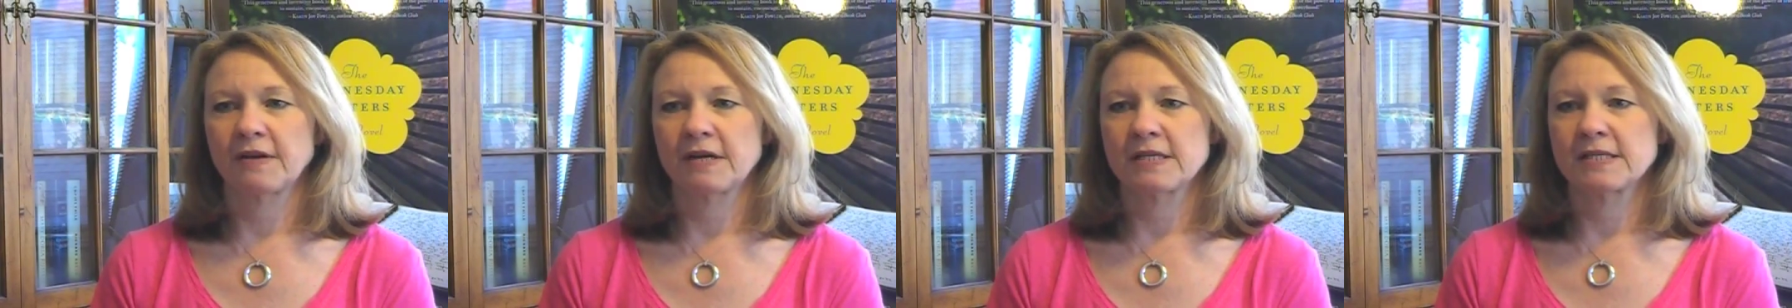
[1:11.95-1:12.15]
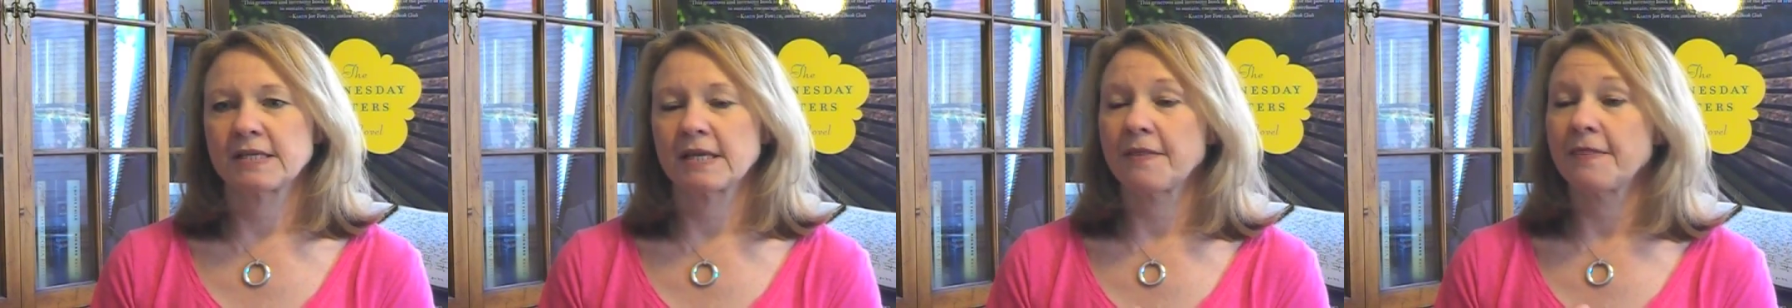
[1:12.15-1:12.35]
and
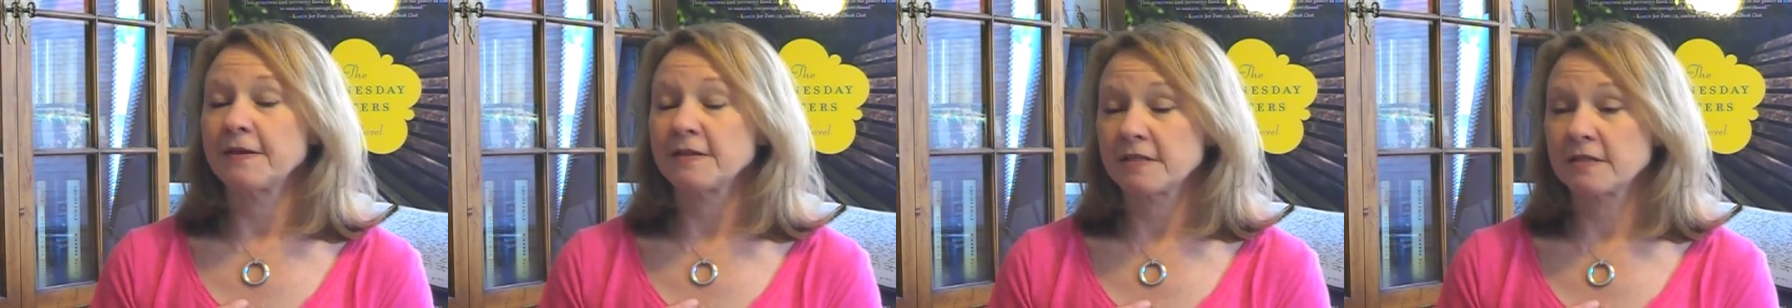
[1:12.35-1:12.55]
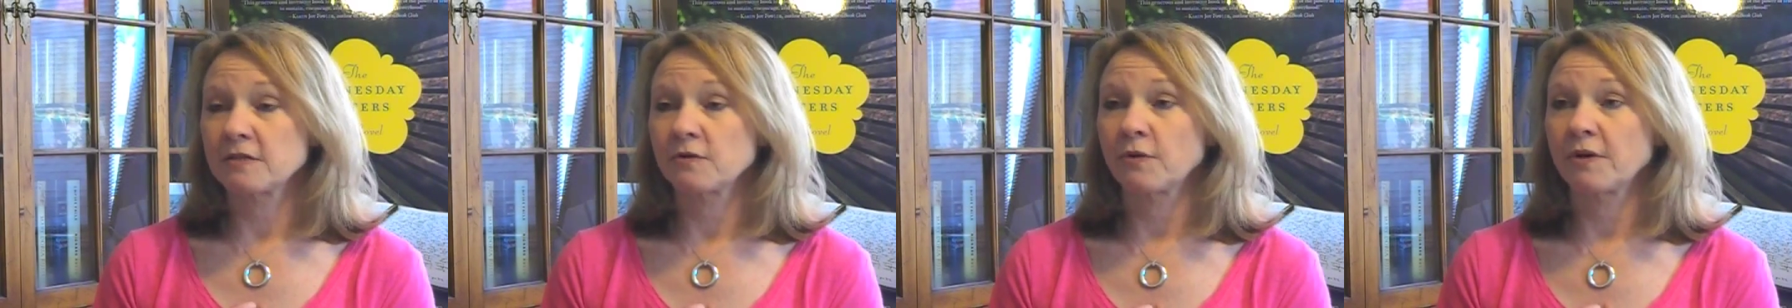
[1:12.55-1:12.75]
I said,
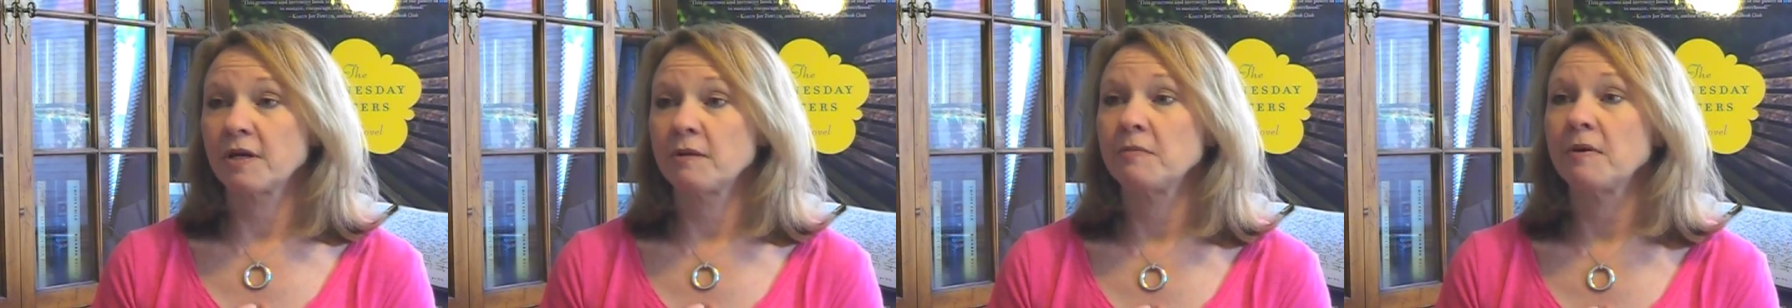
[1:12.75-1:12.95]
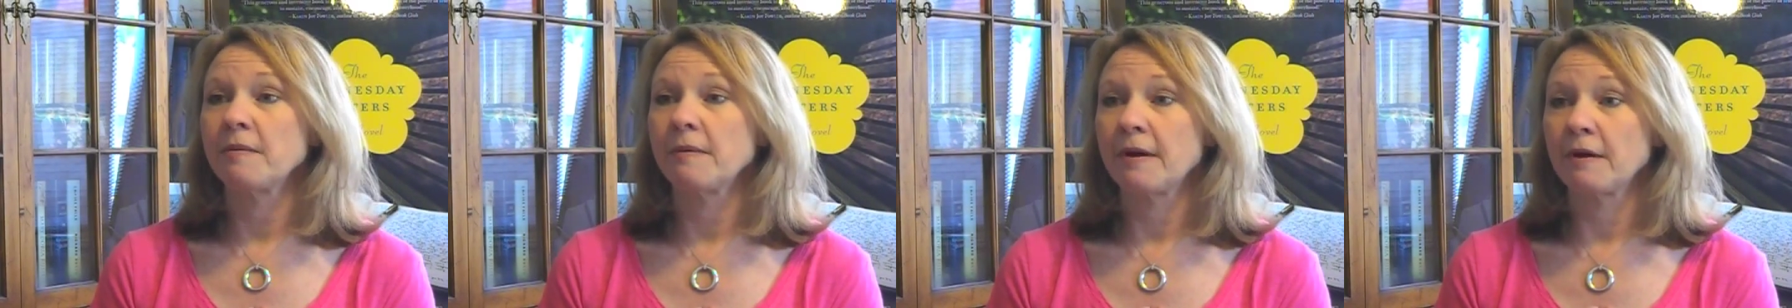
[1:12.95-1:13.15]
This is going
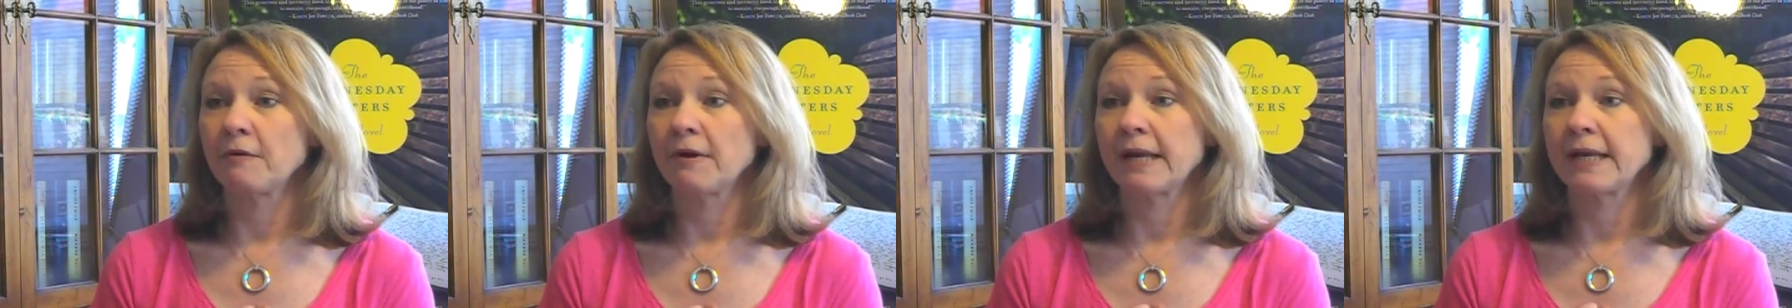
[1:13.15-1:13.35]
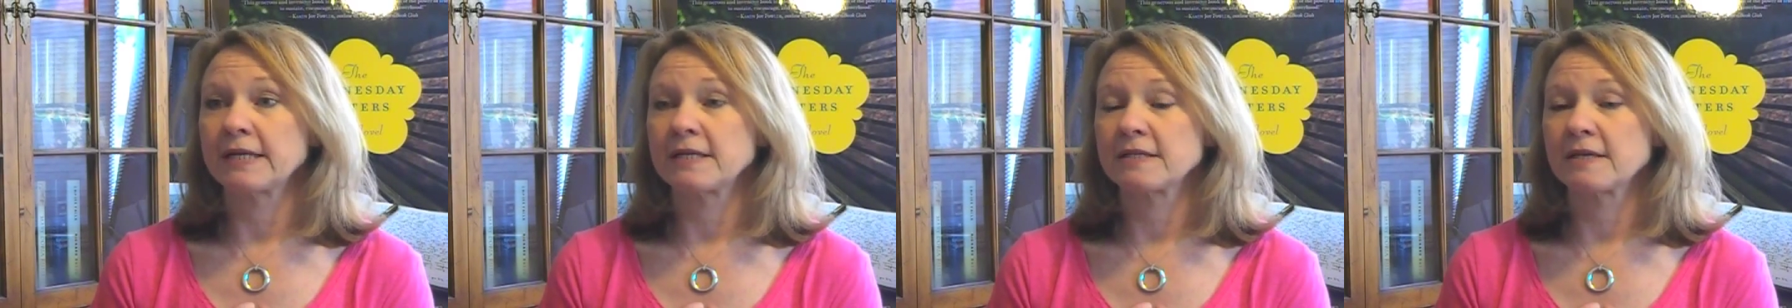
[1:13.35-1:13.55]
to be my
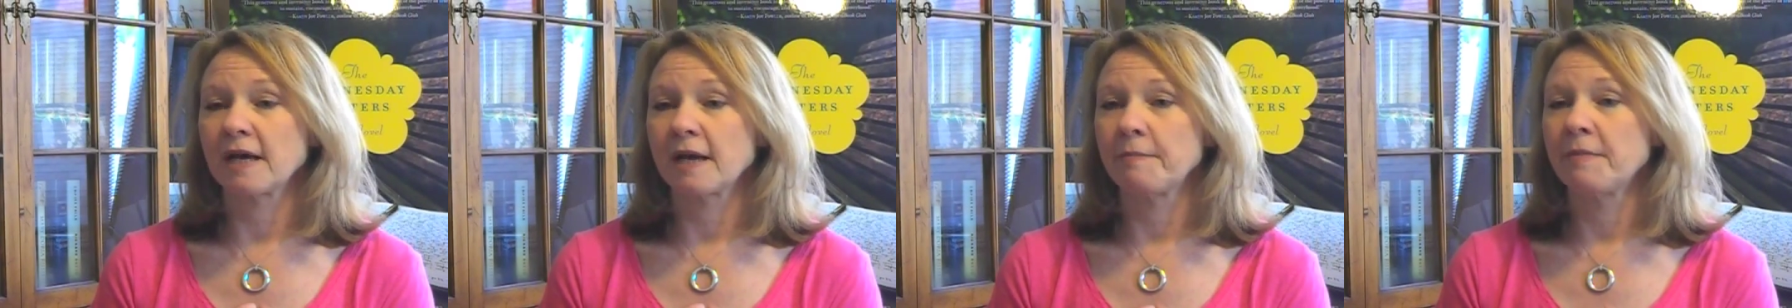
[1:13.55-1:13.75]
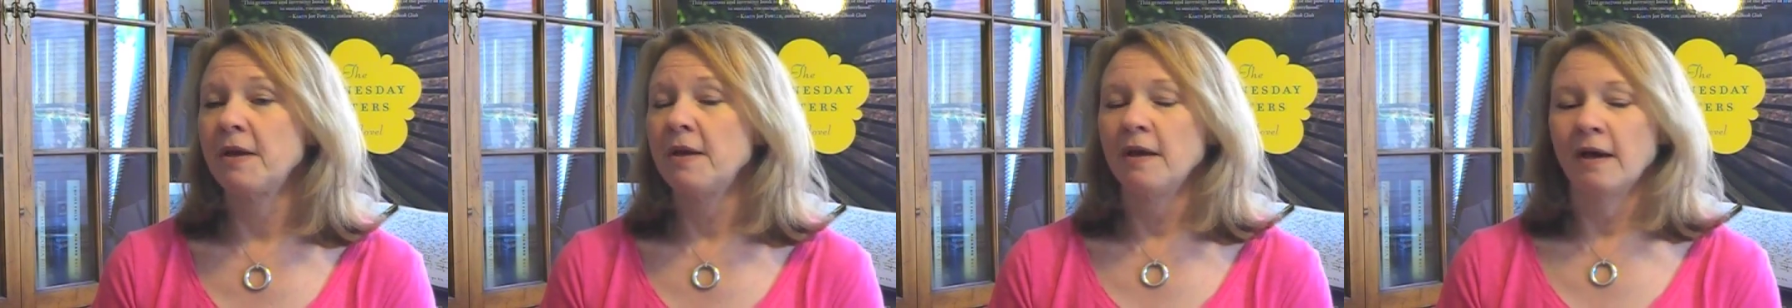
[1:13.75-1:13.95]
writing
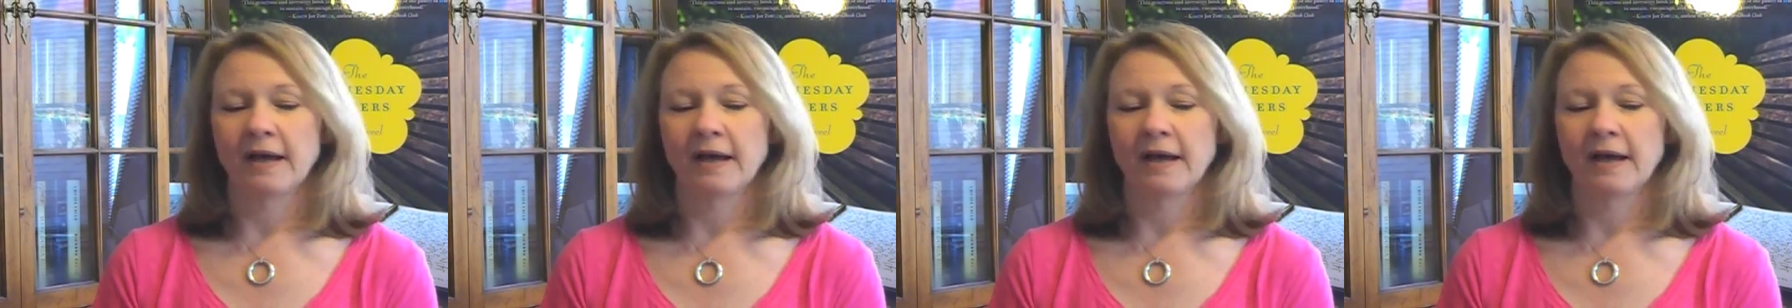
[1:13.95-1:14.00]
time.